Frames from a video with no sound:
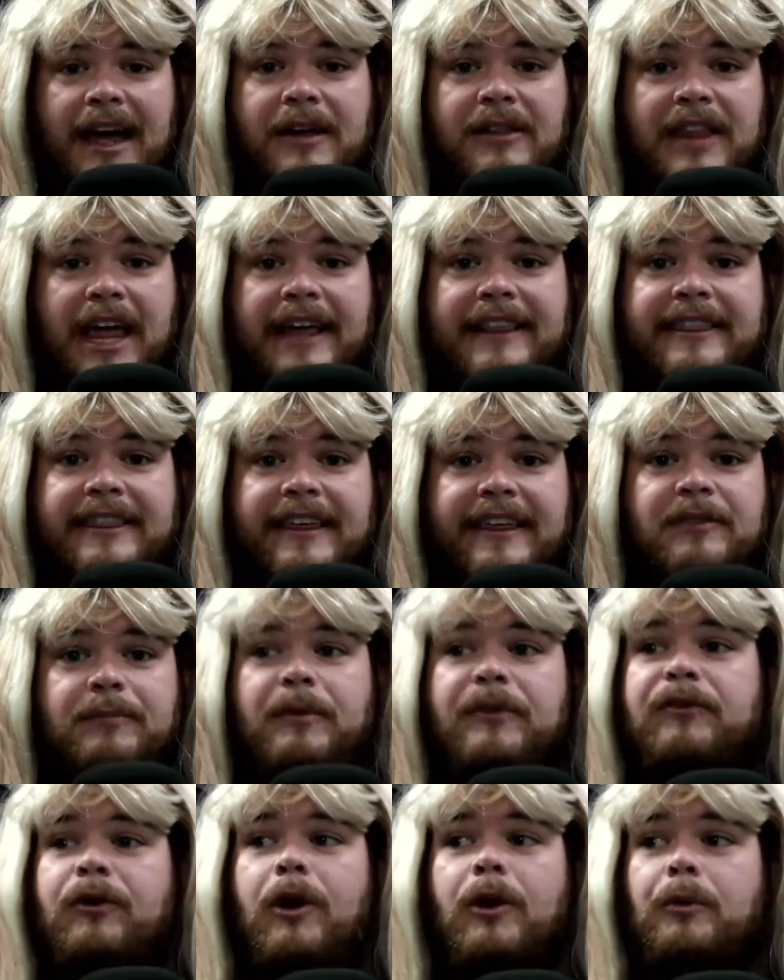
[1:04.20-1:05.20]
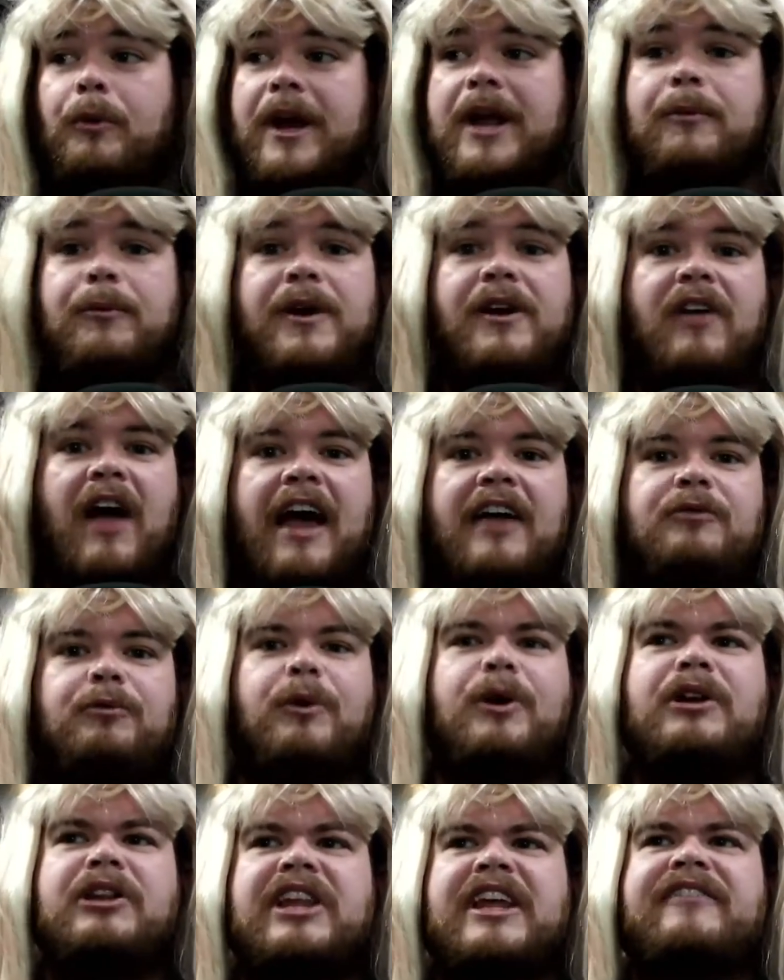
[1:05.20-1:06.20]
like this before we realize
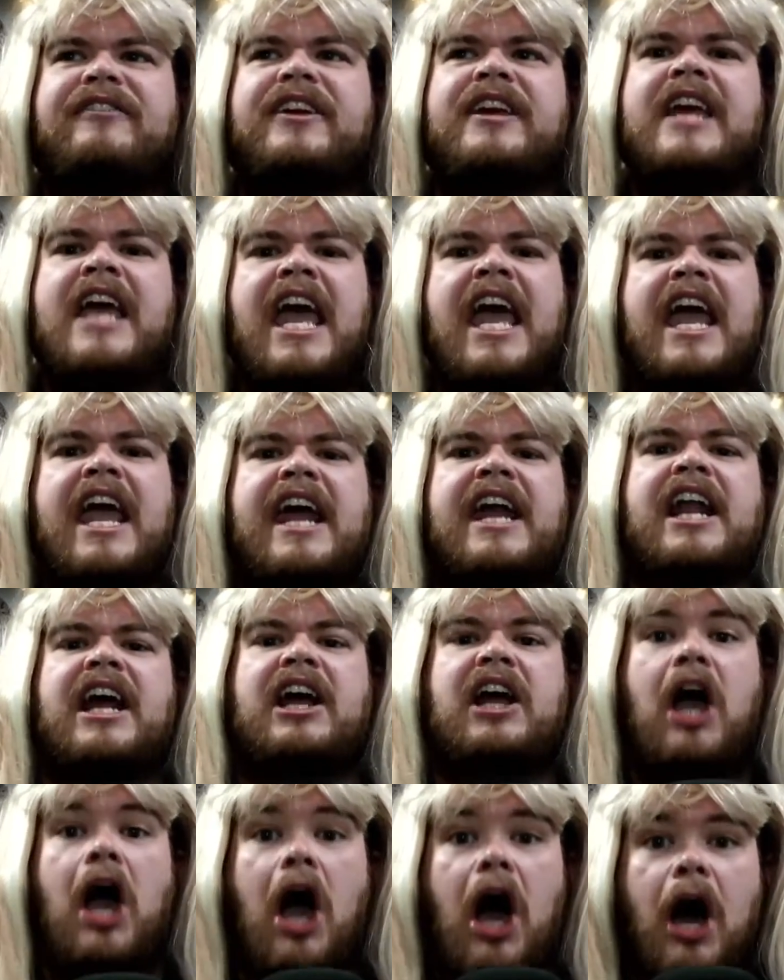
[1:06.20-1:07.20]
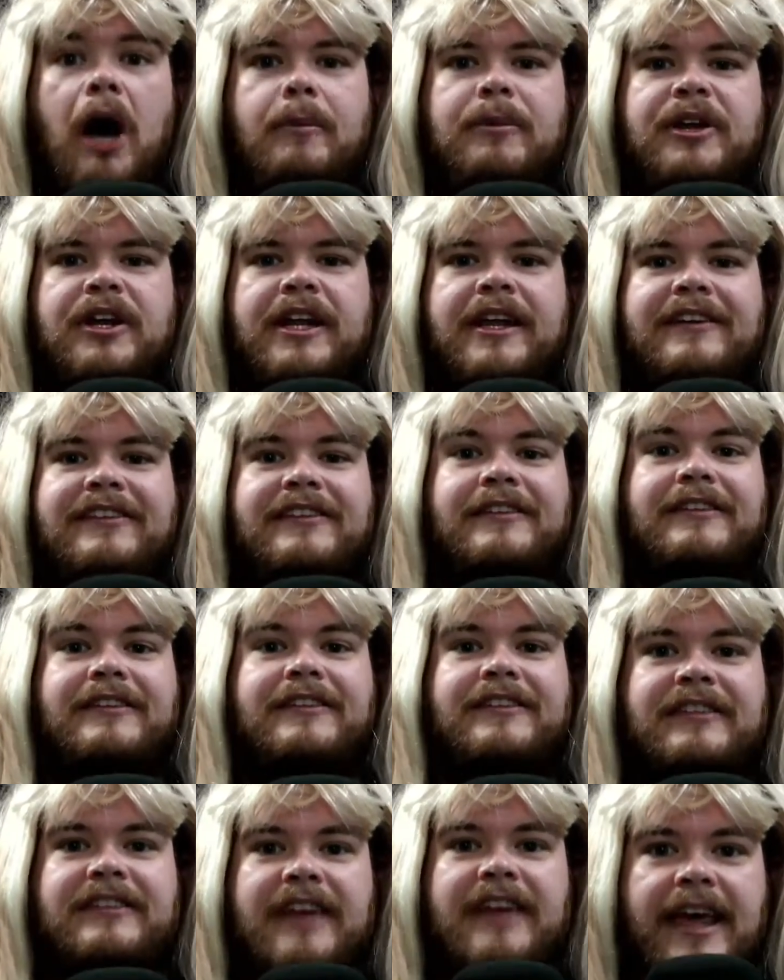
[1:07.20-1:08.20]
we're living in a communist
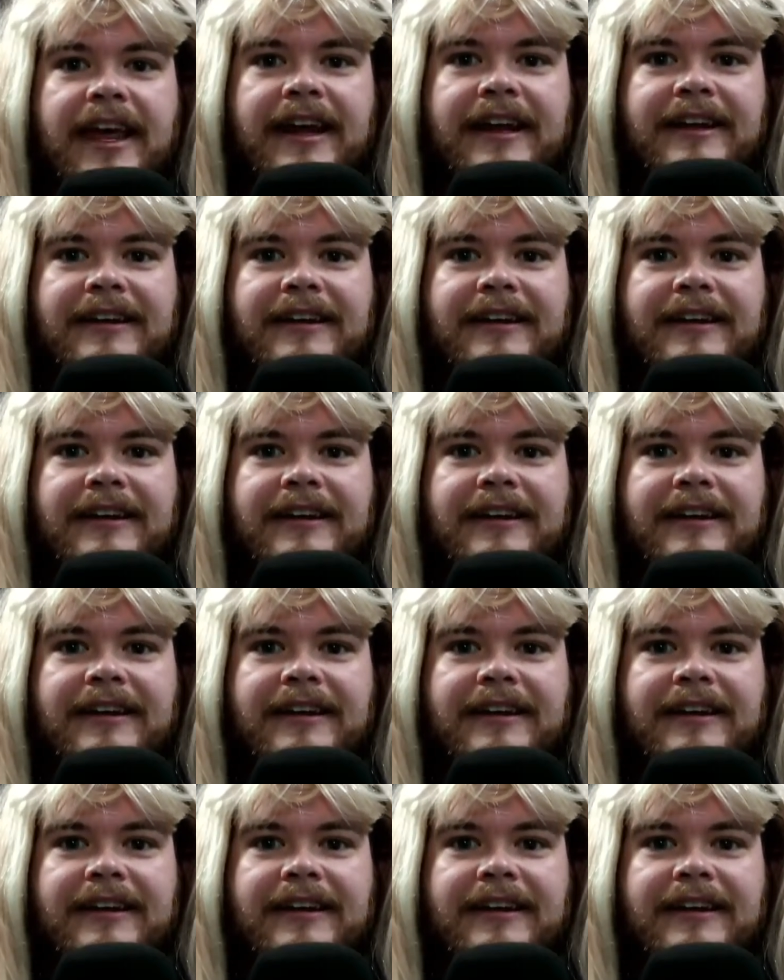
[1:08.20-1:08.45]
state.